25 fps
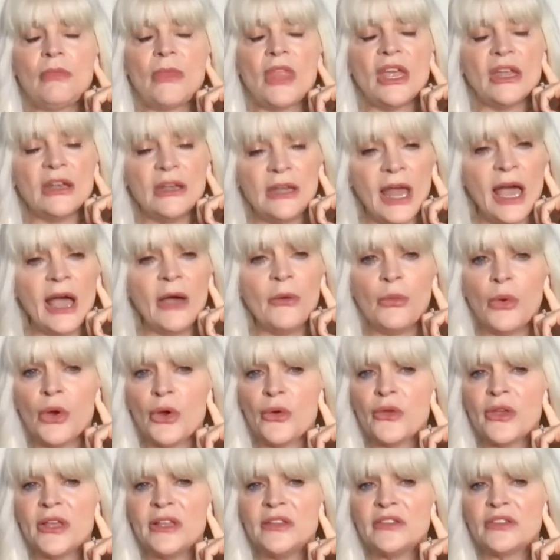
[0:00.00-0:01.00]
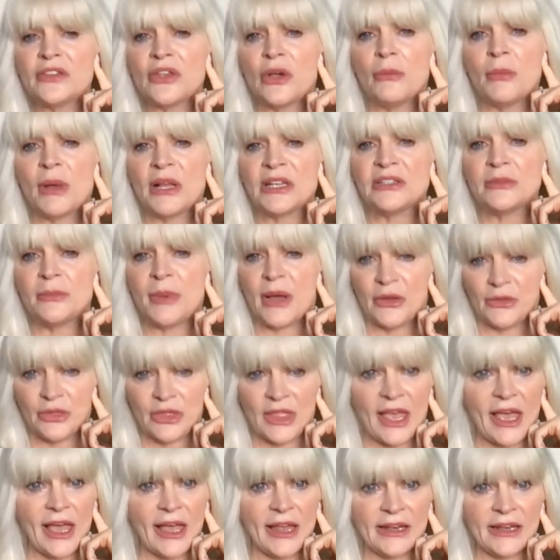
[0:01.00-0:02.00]
not worried so much about
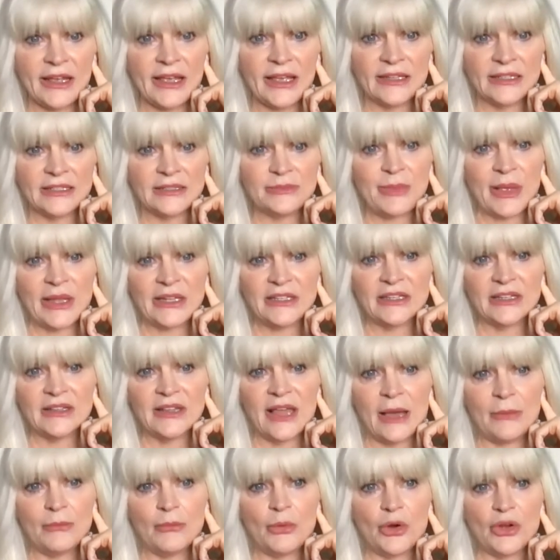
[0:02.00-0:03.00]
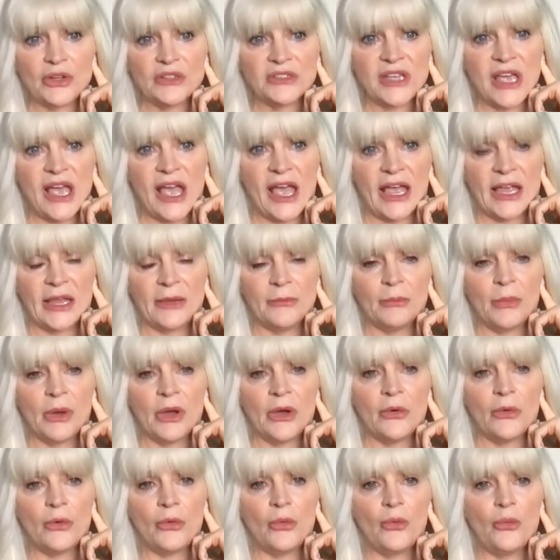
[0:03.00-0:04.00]
that and spent a lot more time
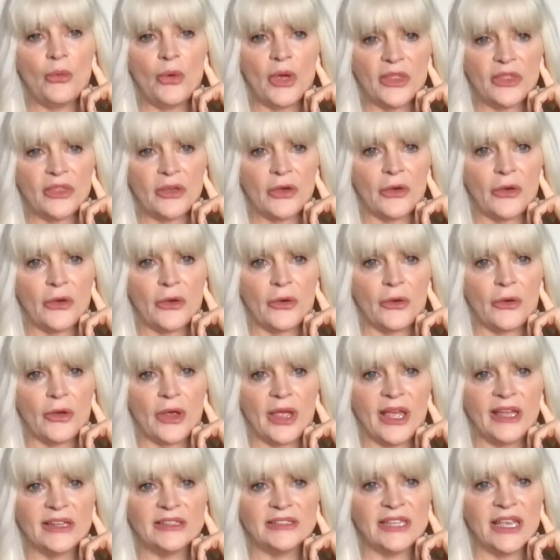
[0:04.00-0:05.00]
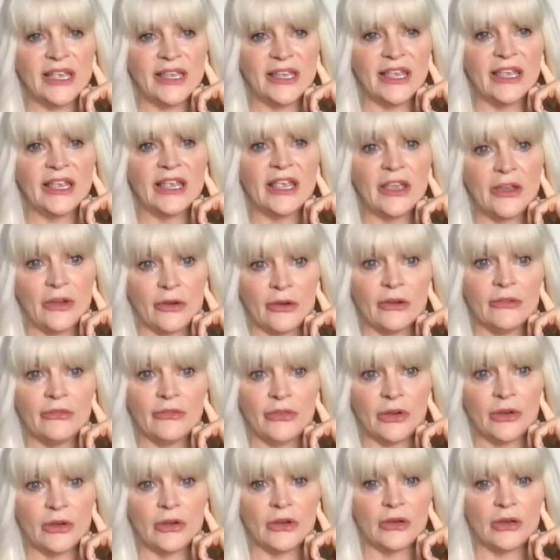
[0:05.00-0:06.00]
with her and taking care of
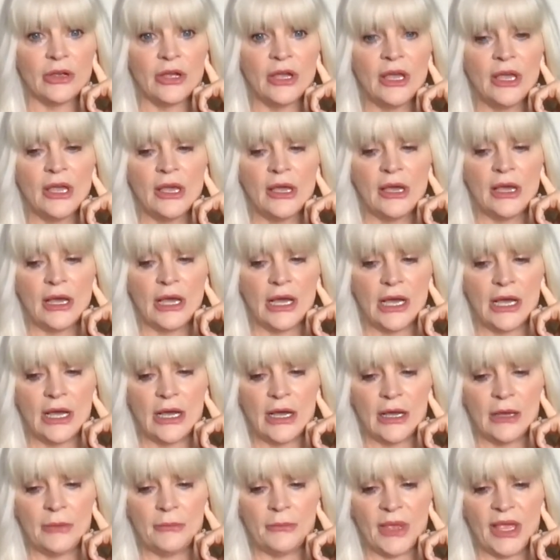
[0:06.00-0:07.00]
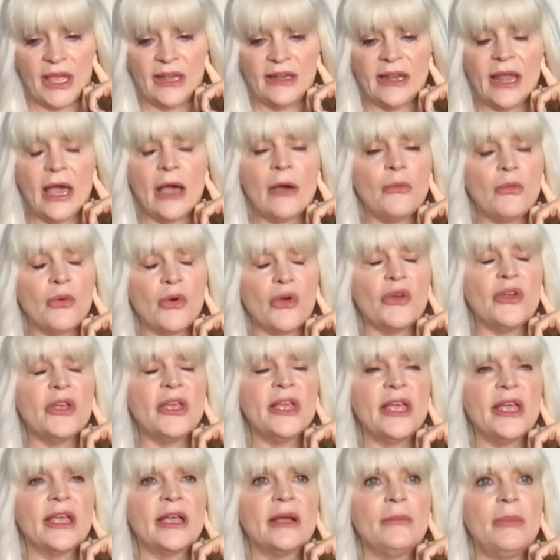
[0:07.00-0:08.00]
her. Um, and not
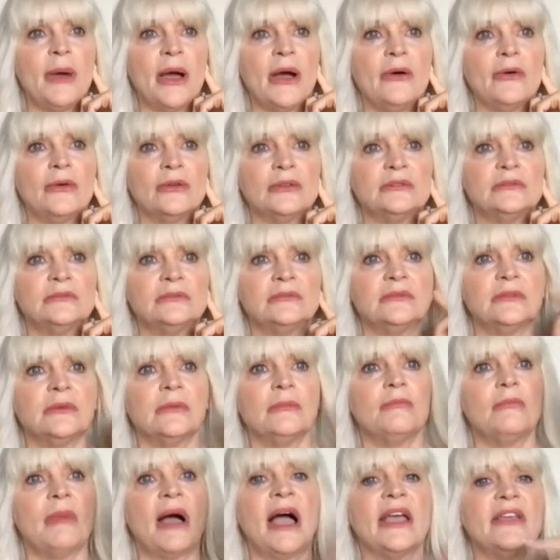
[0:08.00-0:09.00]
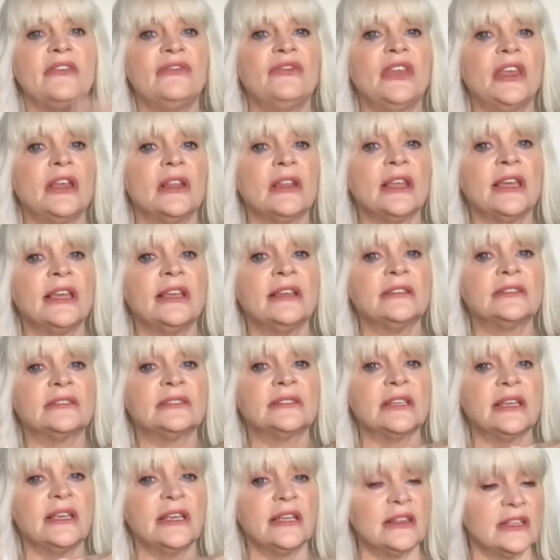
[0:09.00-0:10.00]
worrying about my feelings
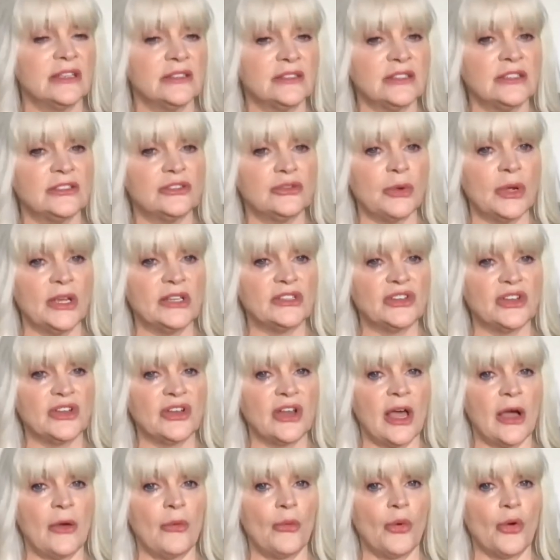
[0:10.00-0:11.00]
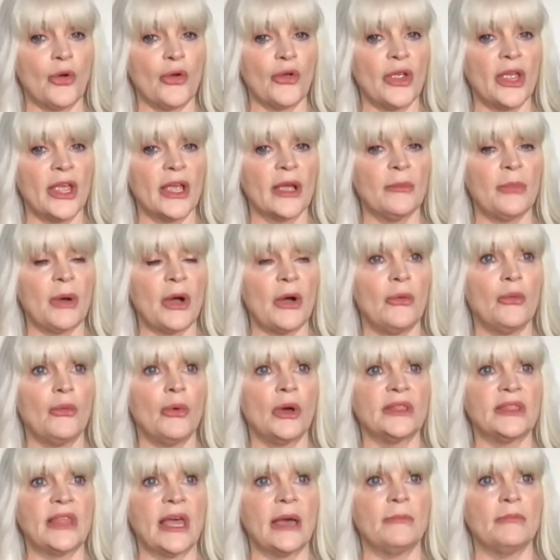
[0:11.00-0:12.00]
in the situation, not worrying about
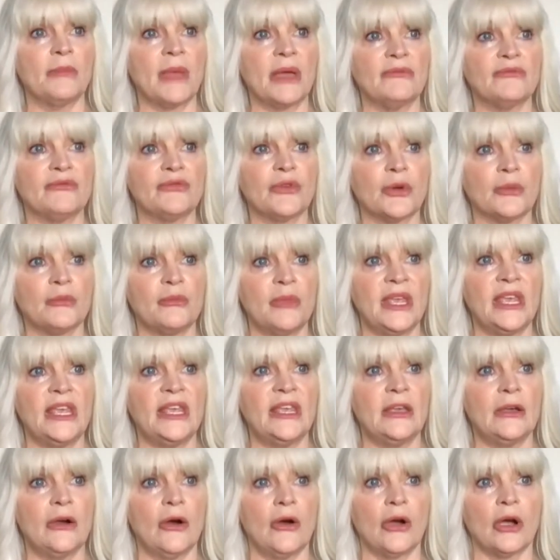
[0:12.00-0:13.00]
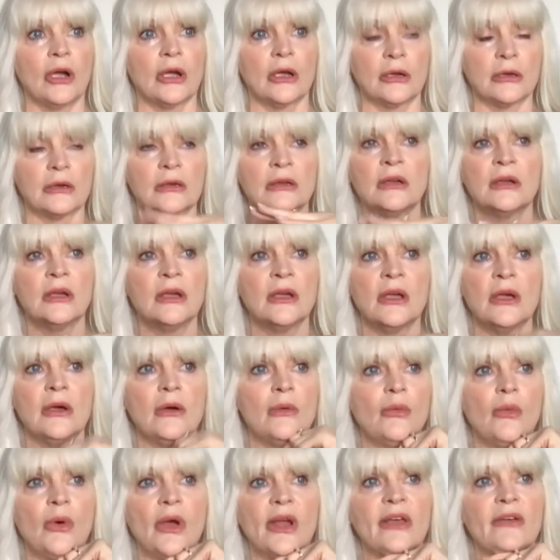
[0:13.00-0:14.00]
what that meant for me or
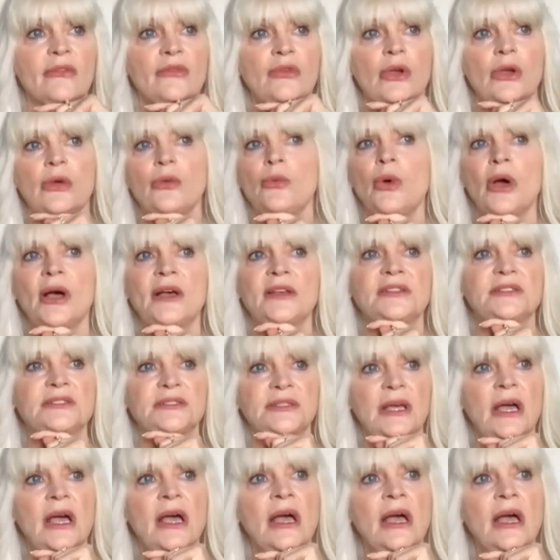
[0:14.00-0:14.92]
whatever it was.